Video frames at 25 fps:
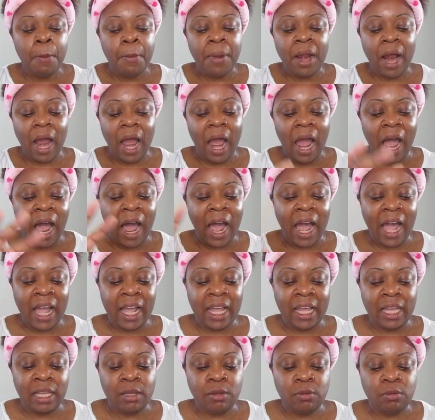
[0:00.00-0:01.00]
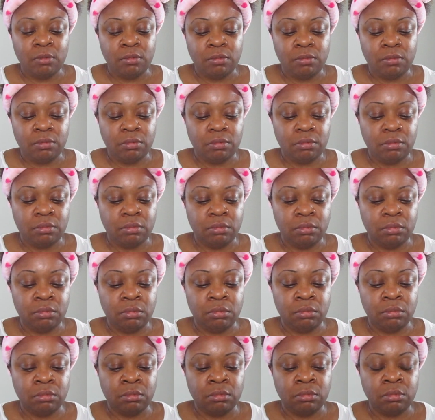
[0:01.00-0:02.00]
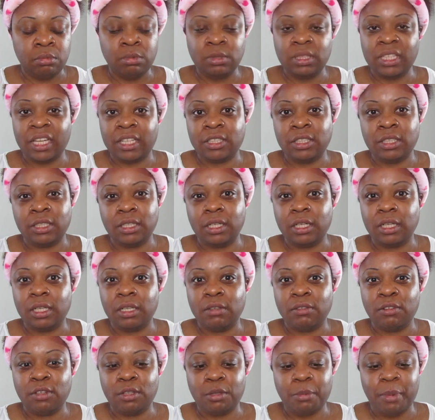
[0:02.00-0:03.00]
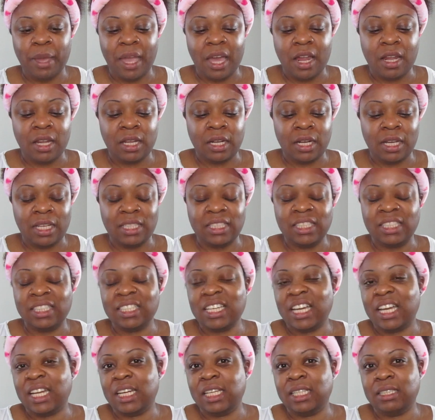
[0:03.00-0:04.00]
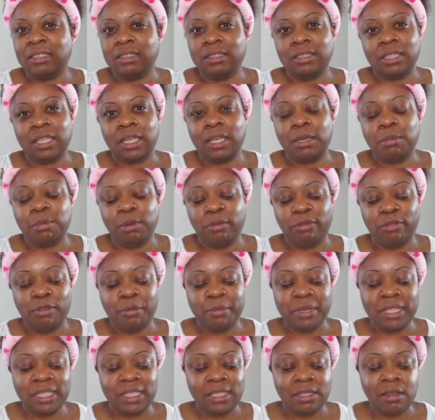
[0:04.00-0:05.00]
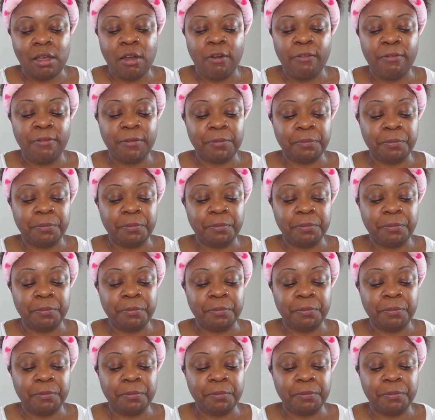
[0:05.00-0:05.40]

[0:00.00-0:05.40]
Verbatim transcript: But I was actually going to give her the palette, and I decided to keep it for myself.